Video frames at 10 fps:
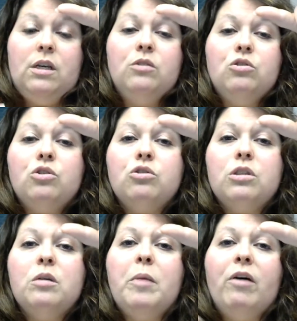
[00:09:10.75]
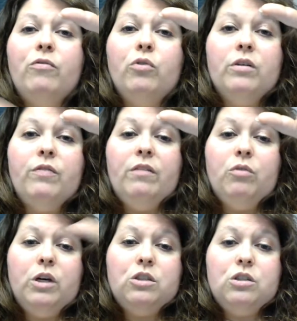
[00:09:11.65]
And there's usually about 4 to
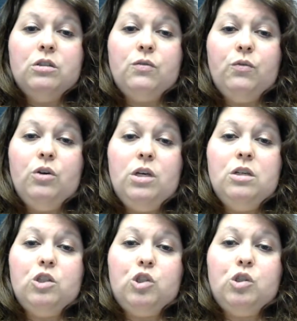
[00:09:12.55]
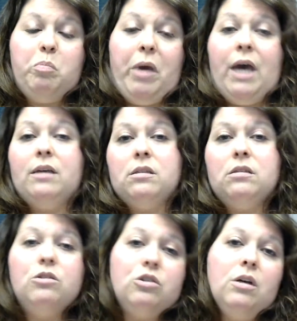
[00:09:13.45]
5 questions for each
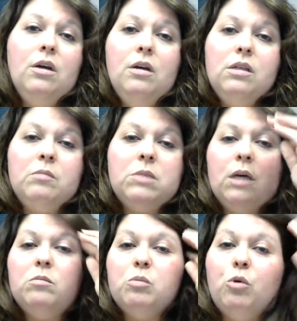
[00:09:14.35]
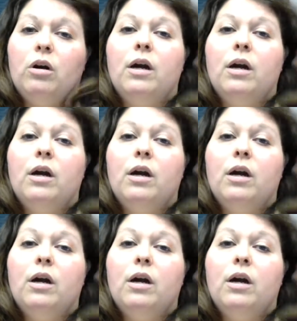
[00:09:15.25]
passage, sometimes more.